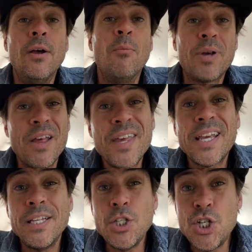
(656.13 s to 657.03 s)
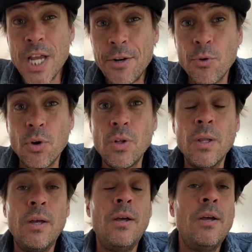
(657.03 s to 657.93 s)
But I think in general,
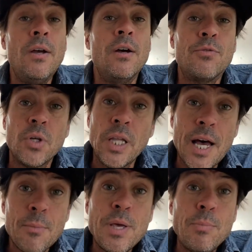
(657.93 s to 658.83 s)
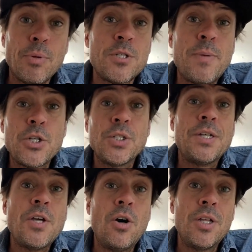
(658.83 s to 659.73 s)
for a lot of people, especially in
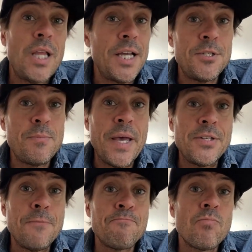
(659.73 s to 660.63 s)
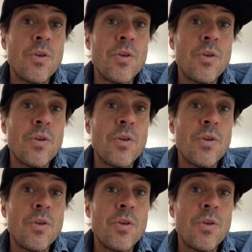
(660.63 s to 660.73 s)
the online space,